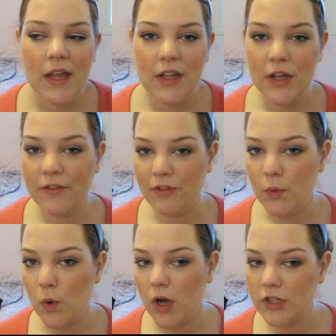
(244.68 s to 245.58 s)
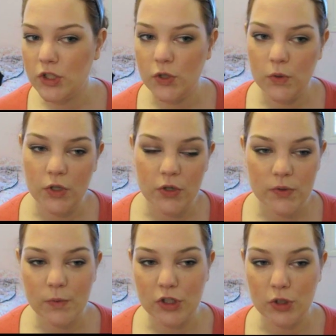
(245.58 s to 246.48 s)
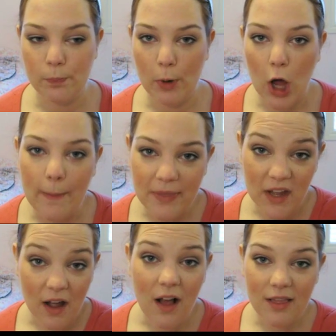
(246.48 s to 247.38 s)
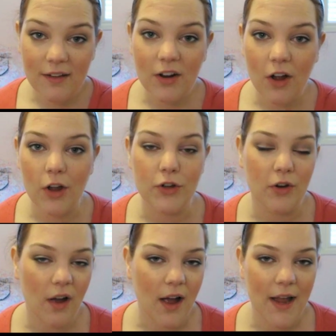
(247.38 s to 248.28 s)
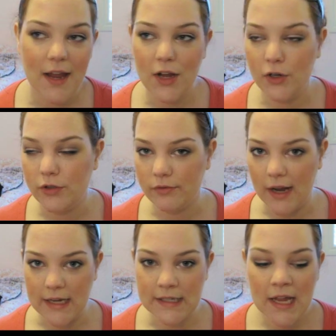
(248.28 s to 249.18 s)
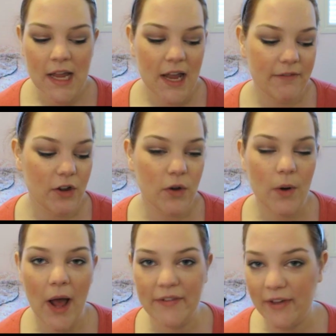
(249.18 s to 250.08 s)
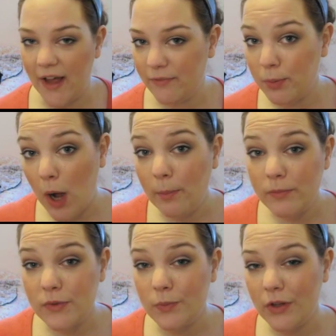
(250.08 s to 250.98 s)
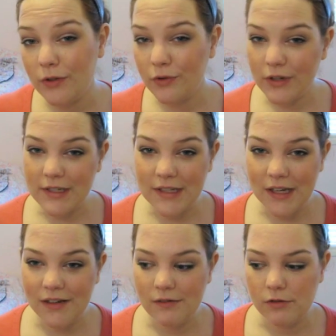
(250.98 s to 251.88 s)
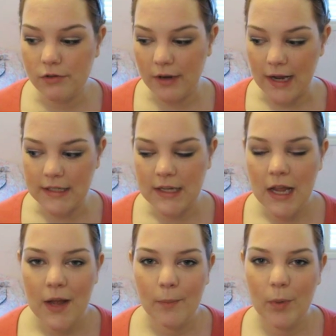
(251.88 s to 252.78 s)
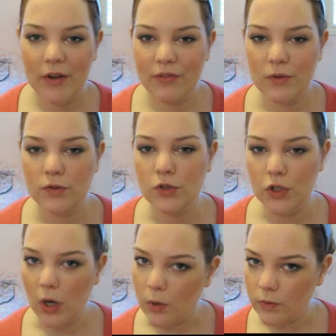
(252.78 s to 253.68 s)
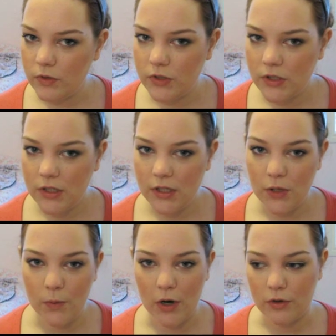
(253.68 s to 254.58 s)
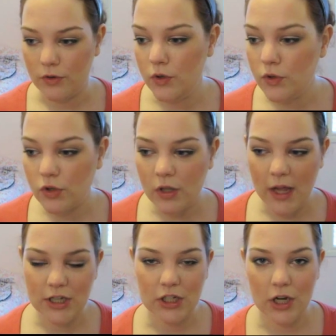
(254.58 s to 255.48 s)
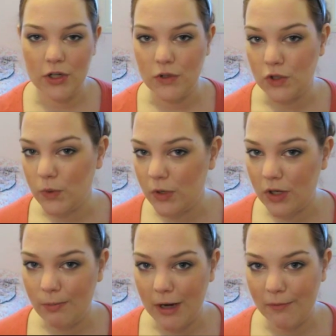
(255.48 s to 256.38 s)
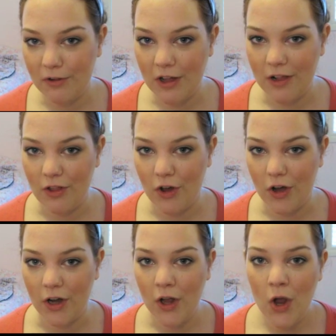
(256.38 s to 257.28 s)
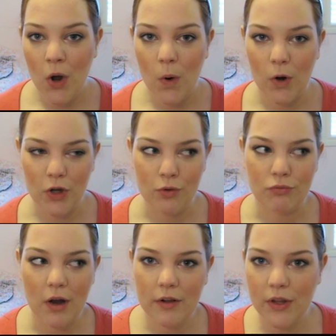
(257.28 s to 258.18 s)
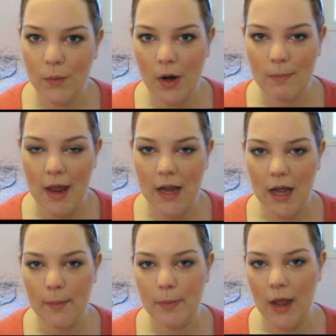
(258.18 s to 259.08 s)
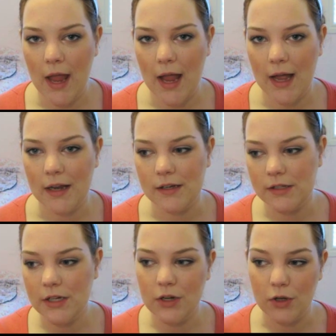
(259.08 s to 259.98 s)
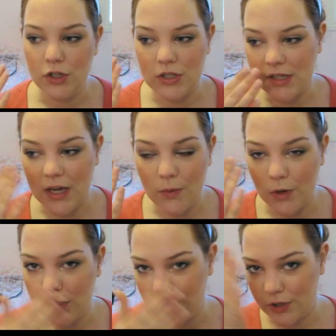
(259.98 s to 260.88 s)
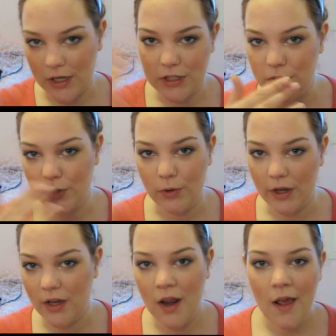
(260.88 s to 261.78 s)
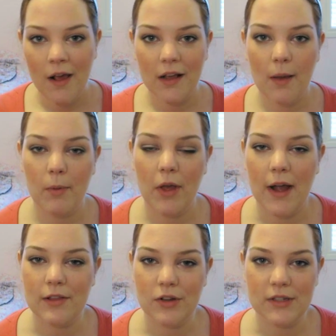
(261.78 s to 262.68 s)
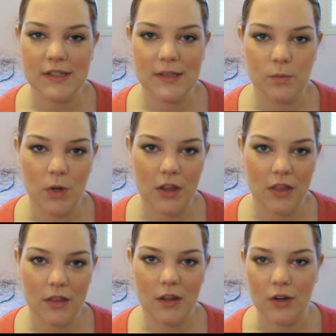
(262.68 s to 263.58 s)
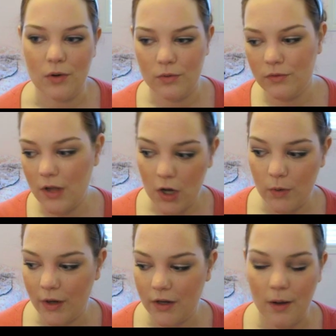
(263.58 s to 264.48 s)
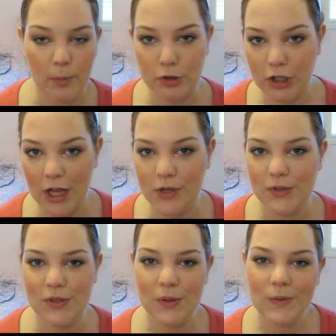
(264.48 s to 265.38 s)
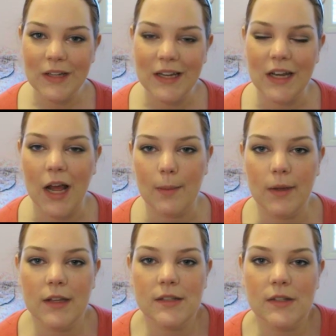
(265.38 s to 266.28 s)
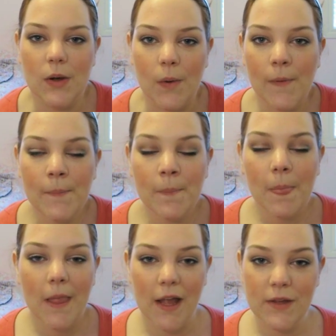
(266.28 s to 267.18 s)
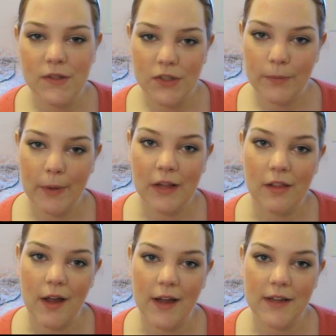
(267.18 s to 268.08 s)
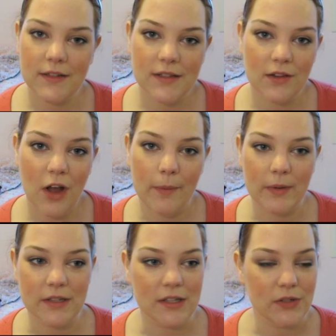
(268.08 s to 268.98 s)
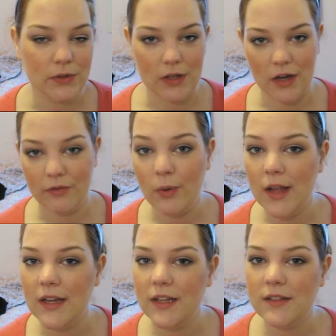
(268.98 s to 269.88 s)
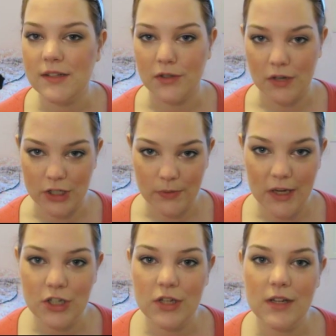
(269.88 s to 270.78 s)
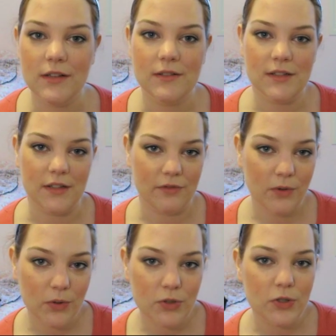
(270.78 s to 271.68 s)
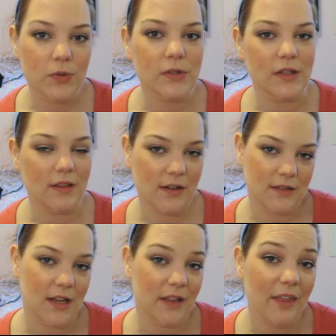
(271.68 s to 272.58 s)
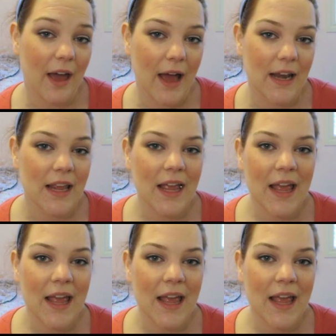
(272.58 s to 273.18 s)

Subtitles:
If you want to use one to pop the color on your eye, great. If you have problems with creasing, great. But if you don't, you wear neutral eyeshadow, you don't wear your makeup for that long, or you rarely wear makeup, and you know, you just kind of want to learn how to do a quick couple eye looks with, you know, a quick couple shadows, you don't need an eye base. So I use it on my clients a lot because I do a lot of weddings and graduations and photo shoots and things like that,